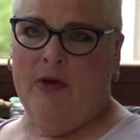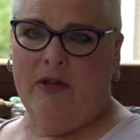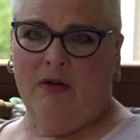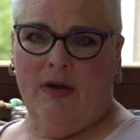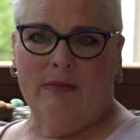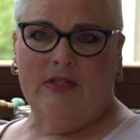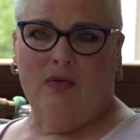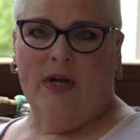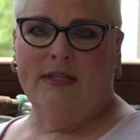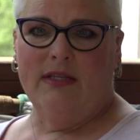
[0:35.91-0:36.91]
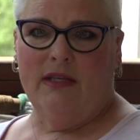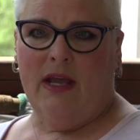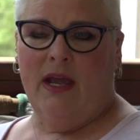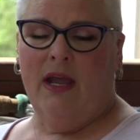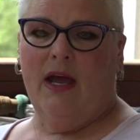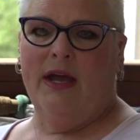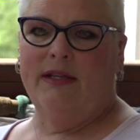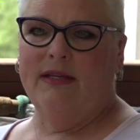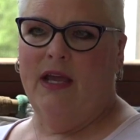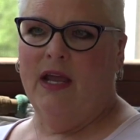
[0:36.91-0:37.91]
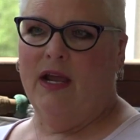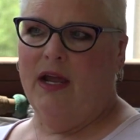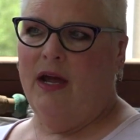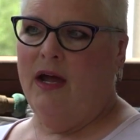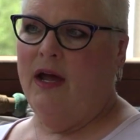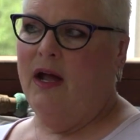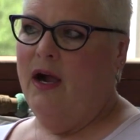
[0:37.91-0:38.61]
milligrams twice a day. I take uh,